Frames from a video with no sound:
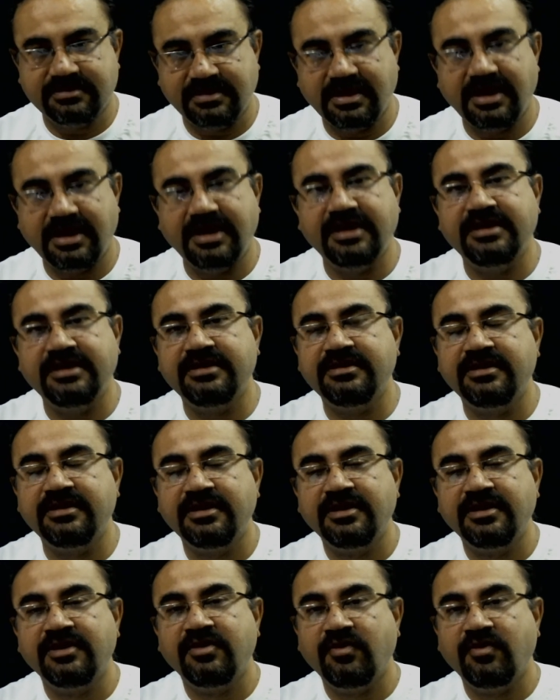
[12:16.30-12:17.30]
and
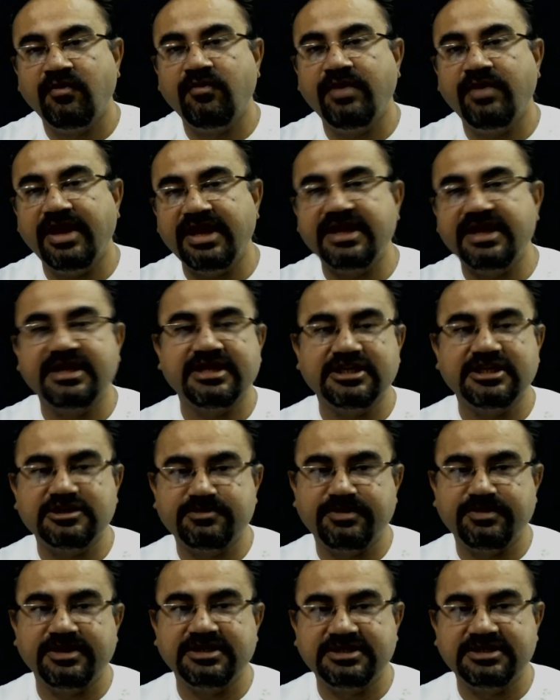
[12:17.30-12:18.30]
where it is
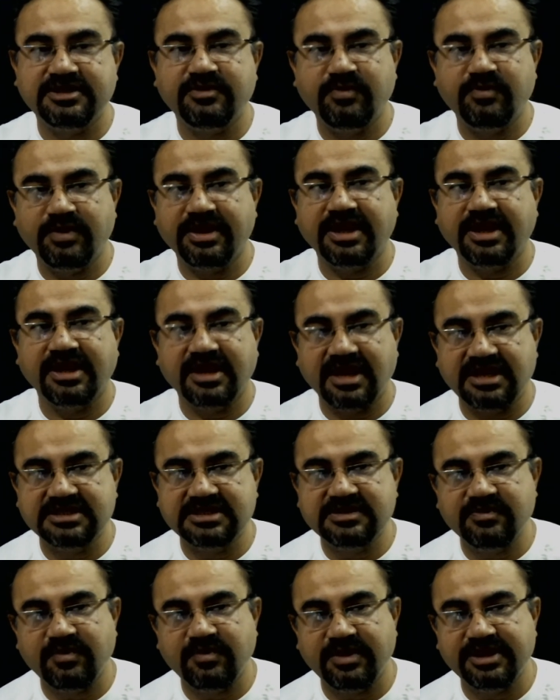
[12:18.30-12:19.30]
present, we can
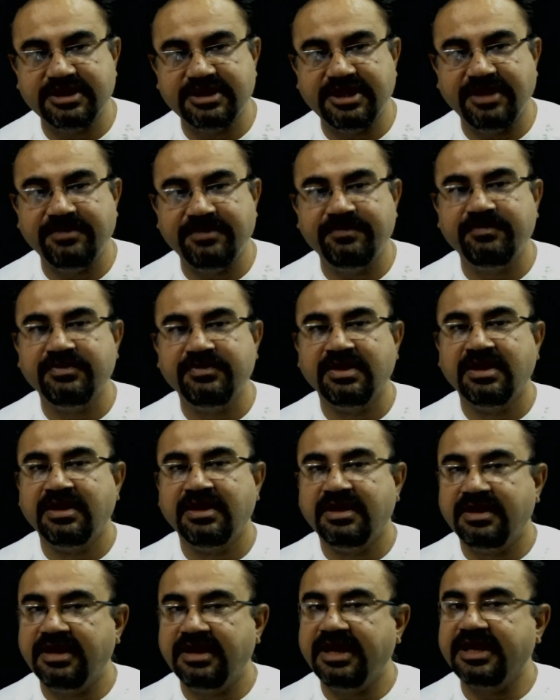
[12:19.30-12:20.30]
classify them.
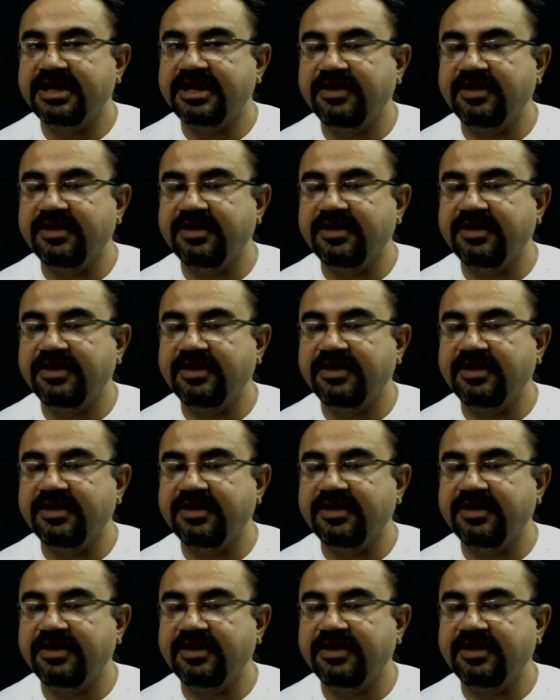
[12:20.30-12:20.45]
Like